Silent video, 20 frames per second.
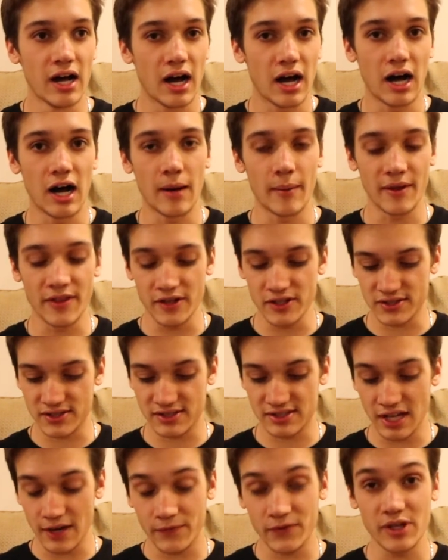And there's
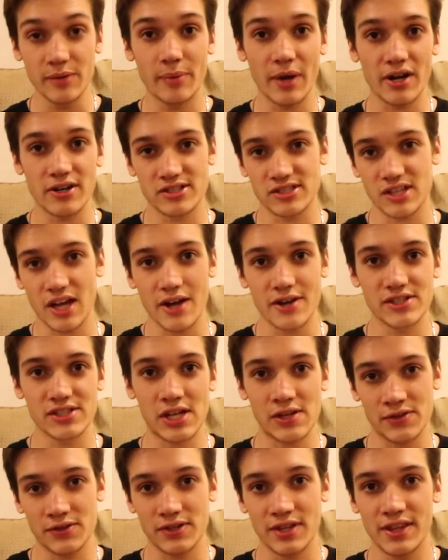definitely better sliders
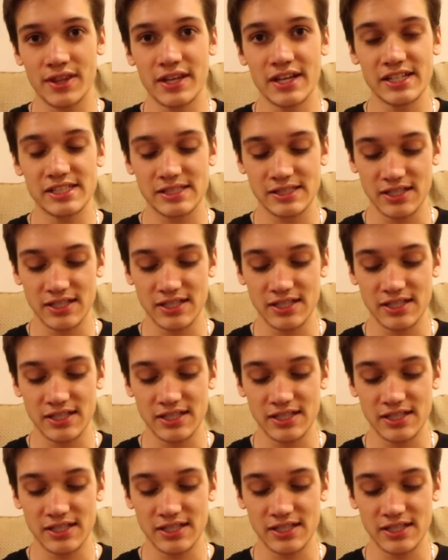out there than this.